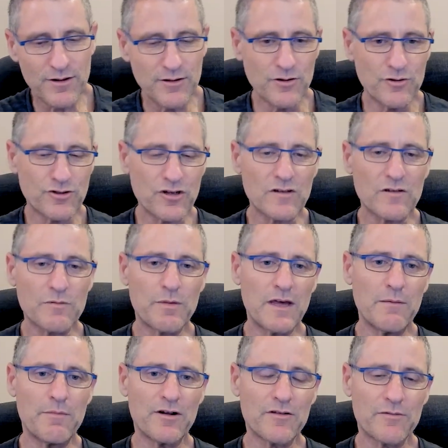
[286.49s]
you just pay
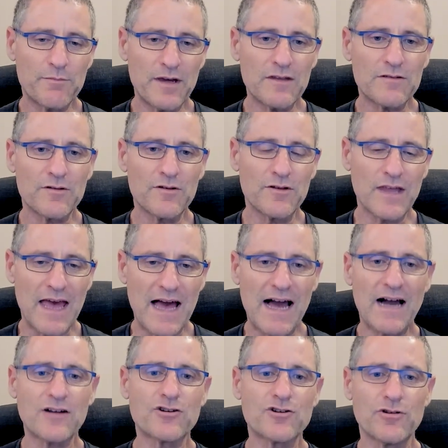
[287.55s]
based on the
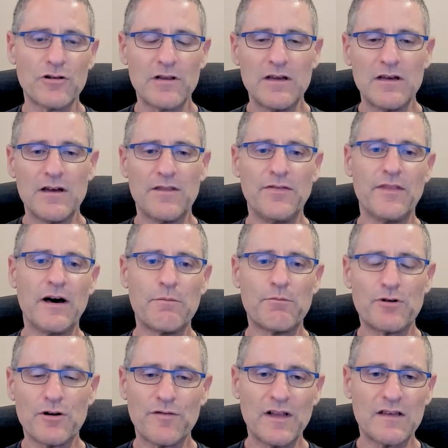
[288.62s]
actual number
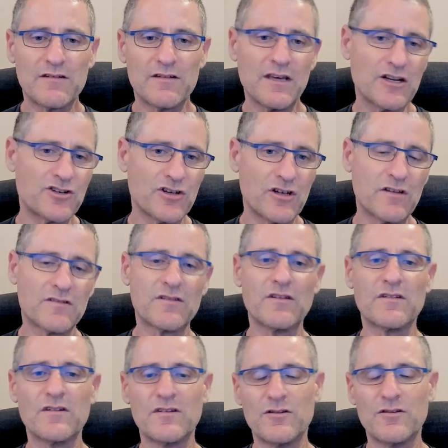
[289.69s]
of FlexiEdge
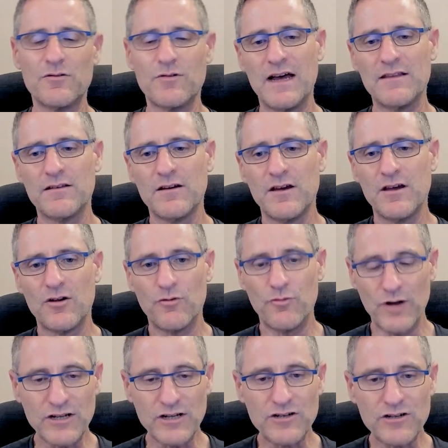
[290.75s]
instances you had
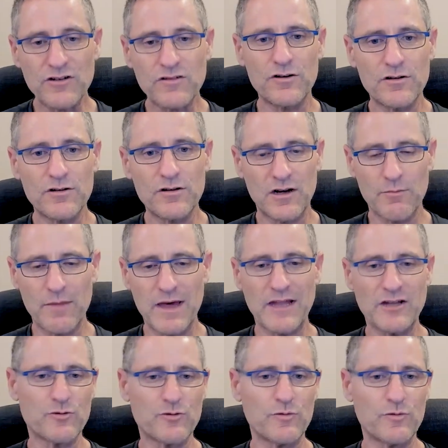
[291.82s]
registered in our
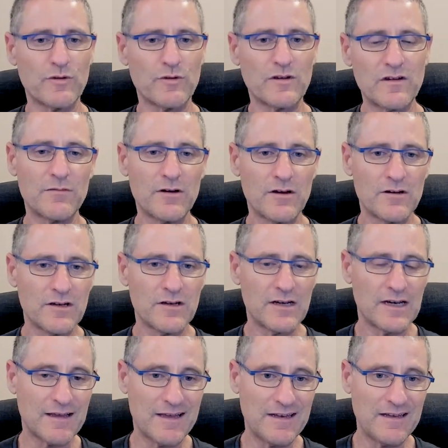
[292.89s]
management system
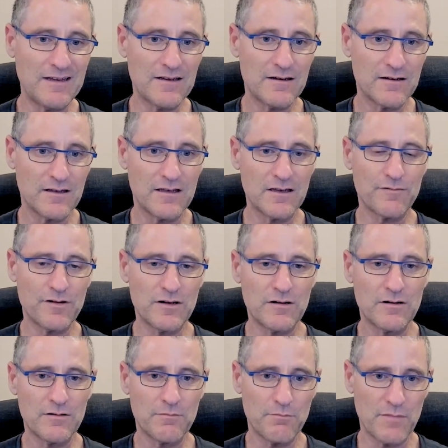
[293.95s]
at any given
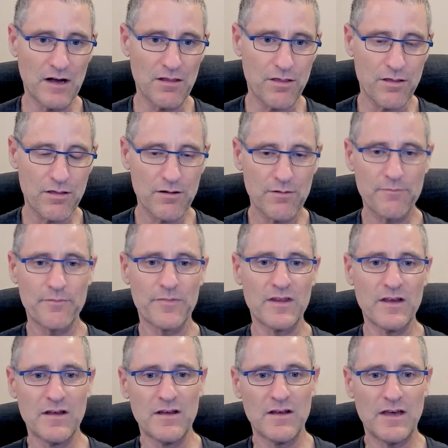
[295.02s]
month.
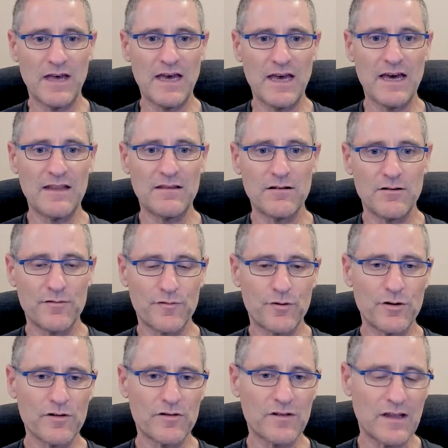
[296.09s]
And of
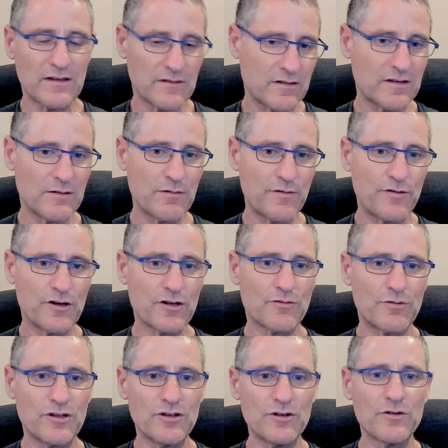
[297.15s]
course, as I said before, it
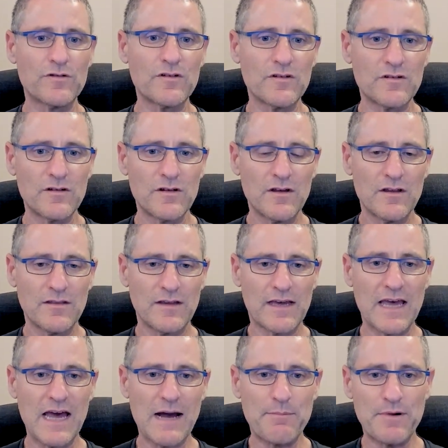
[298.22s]
reduces the
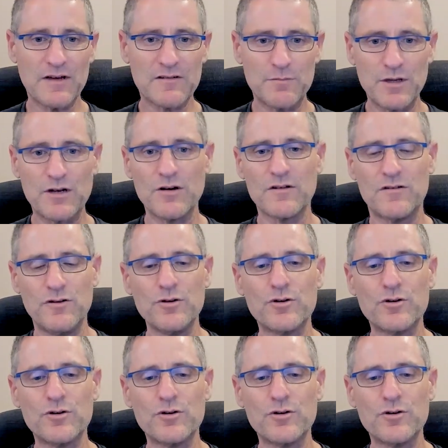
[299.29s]
CapEx because you